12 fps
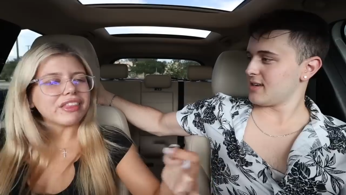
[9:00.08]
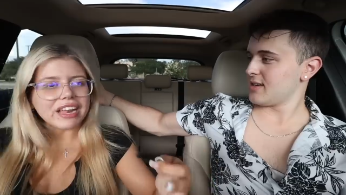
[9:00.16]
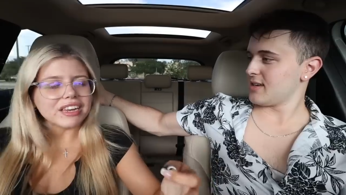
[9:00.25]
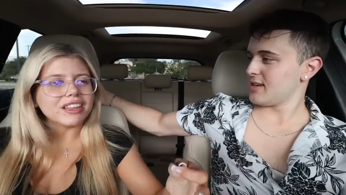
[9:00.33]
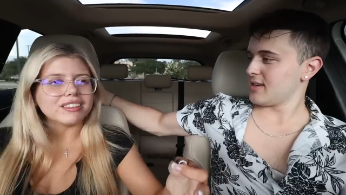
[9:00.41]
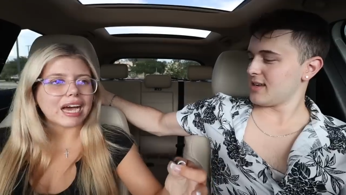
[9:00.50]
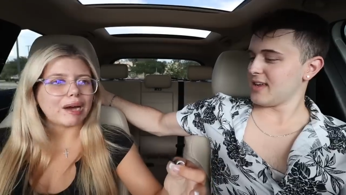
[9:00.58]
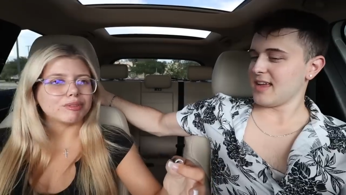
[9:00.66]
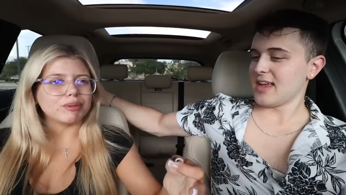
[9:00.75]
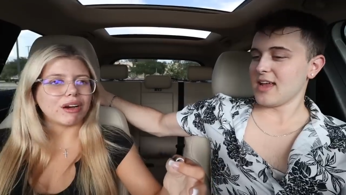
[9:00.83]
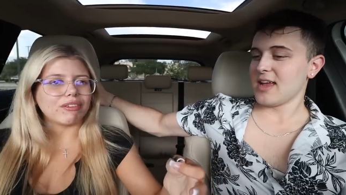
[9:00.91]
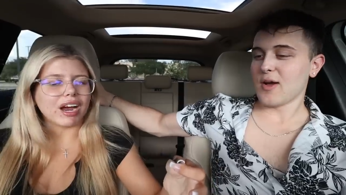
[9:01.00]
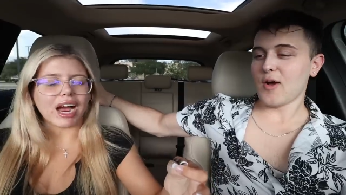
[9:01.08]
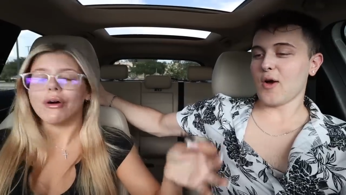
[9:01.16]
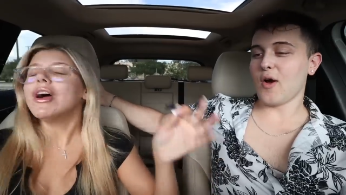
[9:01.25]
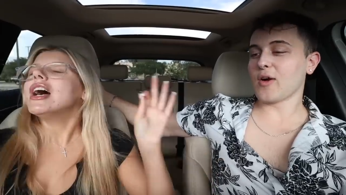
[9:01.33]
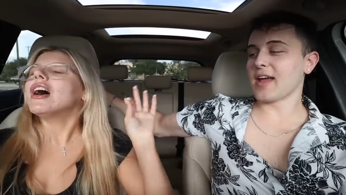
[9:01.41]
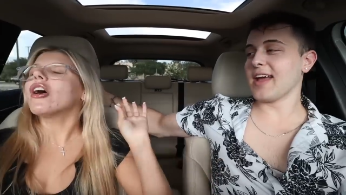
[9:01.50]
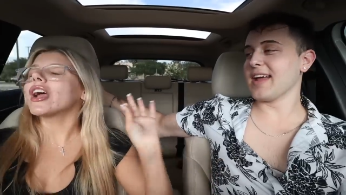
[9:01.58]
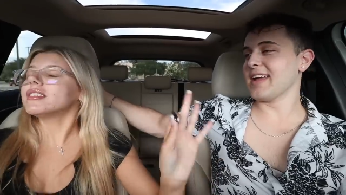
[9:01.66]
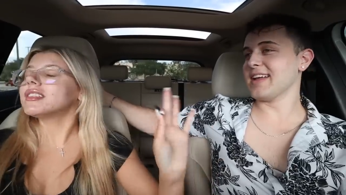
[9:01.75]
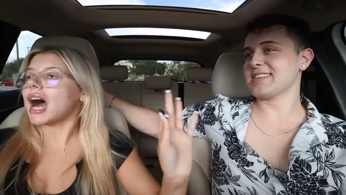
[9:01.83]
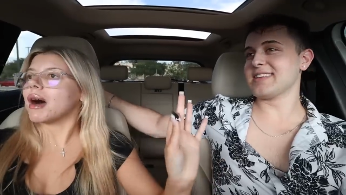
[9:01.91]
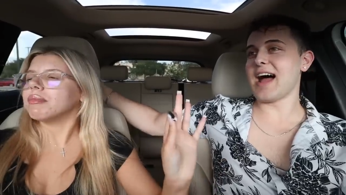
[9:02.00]
Speaker 1: any of the times we hung out. Okay, okay
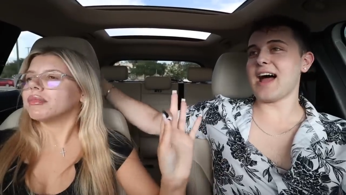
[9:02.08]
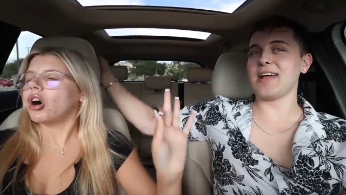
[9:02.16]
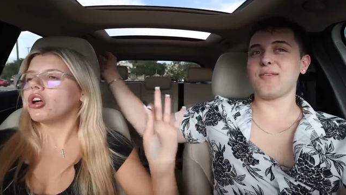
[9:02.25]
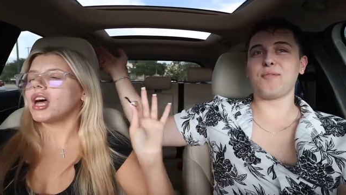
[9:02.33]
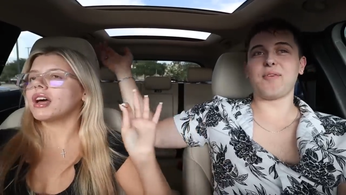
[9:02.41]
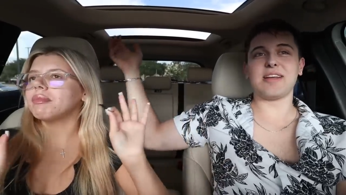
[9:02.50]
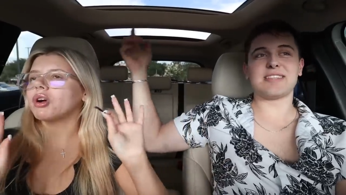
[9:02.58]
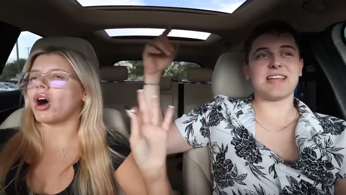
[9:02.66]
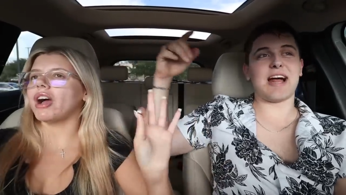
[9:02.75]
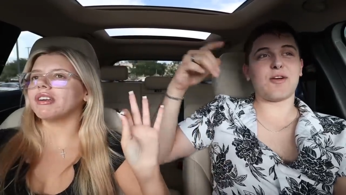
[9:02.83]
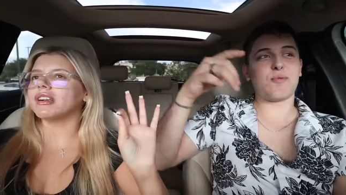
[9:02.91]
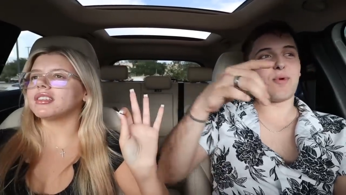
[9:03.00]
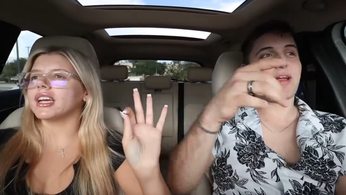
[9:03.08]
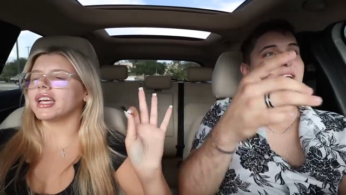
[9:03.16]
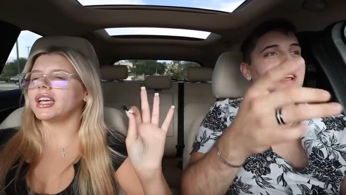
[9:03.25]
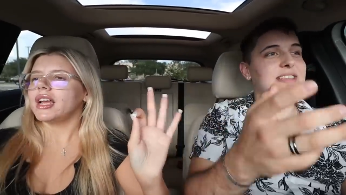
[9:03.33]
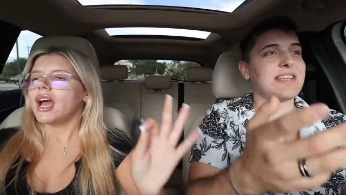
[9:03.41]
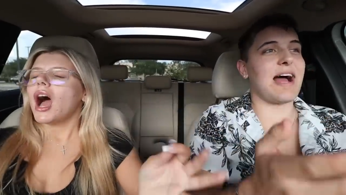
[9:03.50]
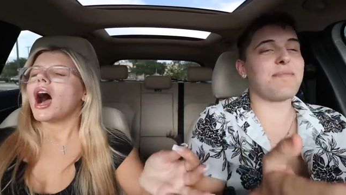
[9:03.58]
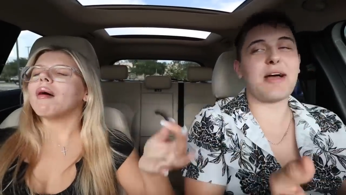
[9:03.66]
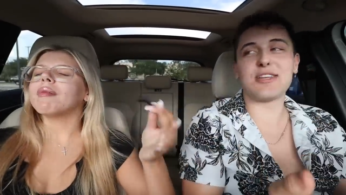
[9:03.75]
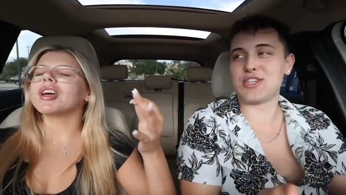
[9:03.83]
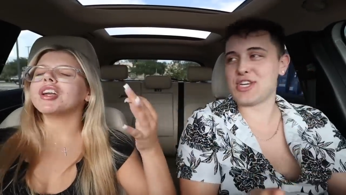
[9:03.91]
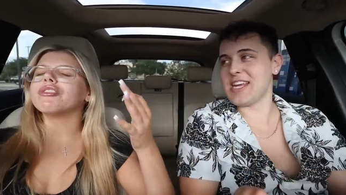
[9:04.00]
stop. Not, Hold on, be quiet for a second. I'm, I'm
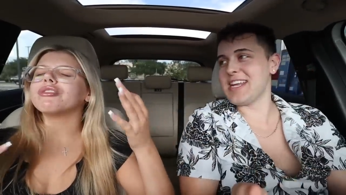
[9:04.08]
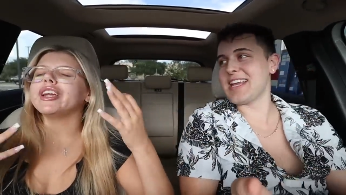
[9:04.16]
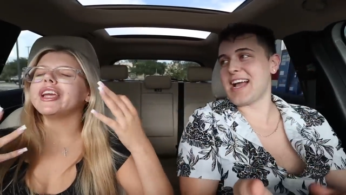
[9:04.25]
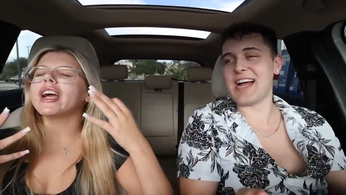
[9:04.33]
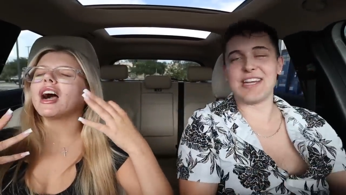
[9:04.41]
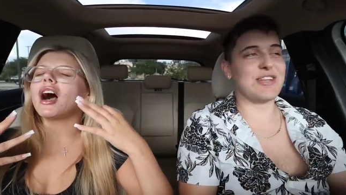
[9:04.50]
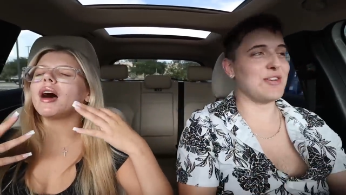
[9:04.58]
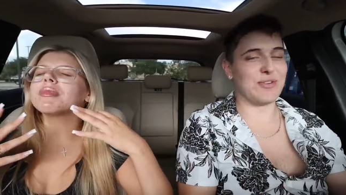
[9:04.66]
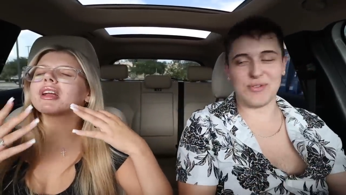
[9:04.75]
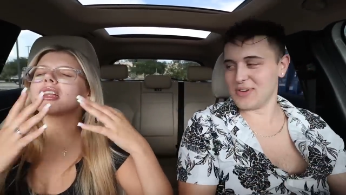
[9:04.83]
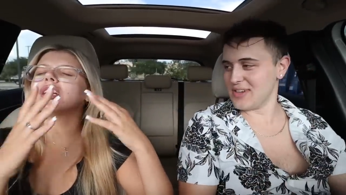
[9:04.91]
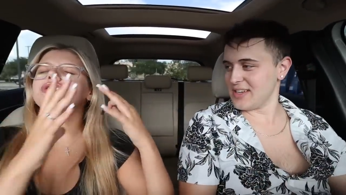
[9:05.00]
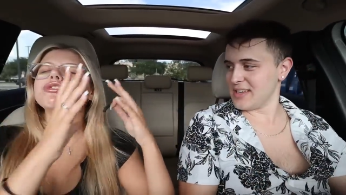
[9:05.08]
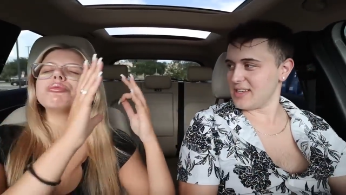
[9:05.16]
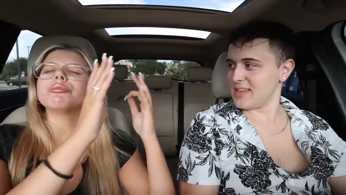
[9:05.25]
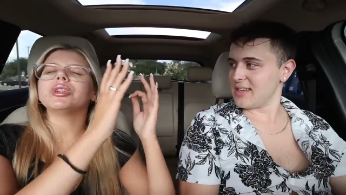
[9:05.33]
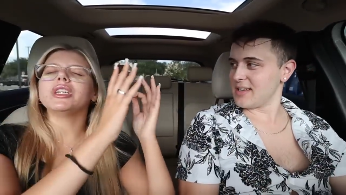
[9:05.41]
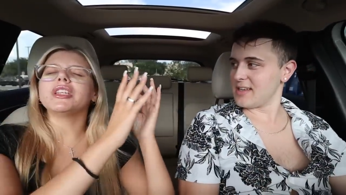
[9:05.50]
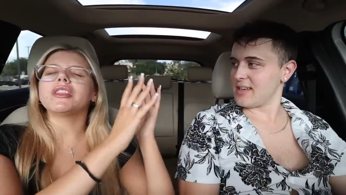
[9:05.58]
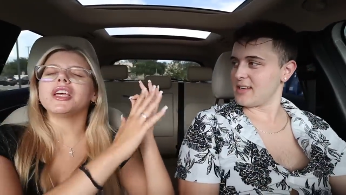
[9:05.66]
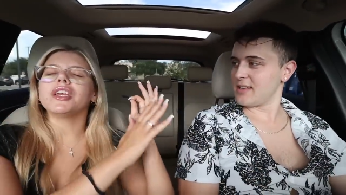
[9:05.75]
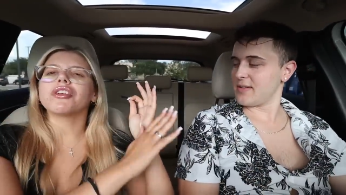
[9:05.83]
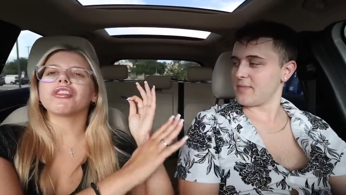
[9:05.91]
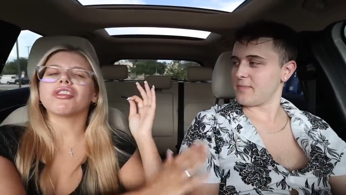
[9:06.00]
gonna re I'm gonna let you rethink your